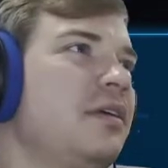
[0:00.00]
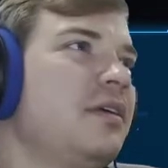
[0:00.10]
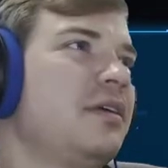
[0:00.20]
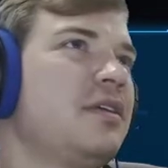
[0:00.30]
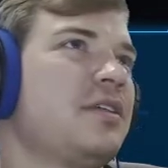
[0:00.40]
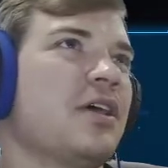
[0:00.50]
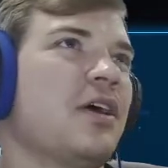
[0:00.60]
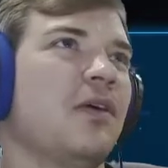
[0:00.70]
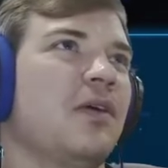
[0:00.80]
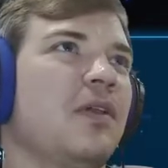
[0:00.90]

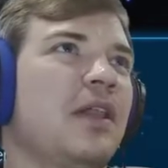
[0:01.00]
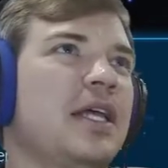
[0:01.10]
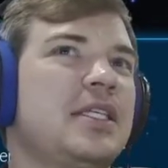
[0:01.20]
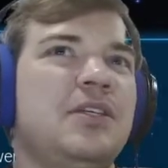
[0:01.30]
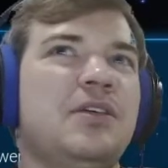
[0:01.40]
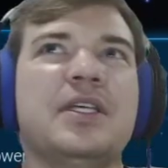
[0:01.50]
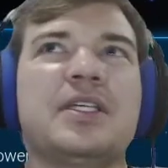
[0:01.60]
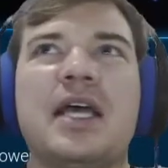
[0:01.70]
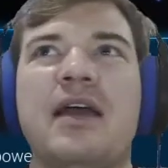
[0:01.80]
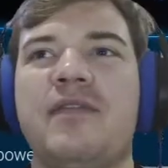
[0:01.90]
so let's do this.
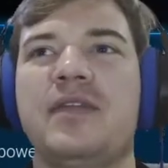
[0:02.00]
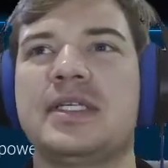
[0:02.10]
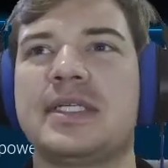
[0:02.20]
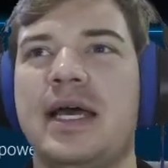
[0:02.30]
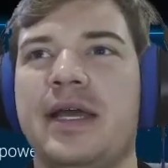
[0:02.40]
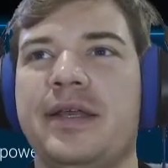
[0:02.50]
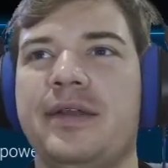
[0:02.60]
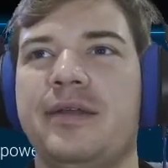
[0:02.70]
I've decided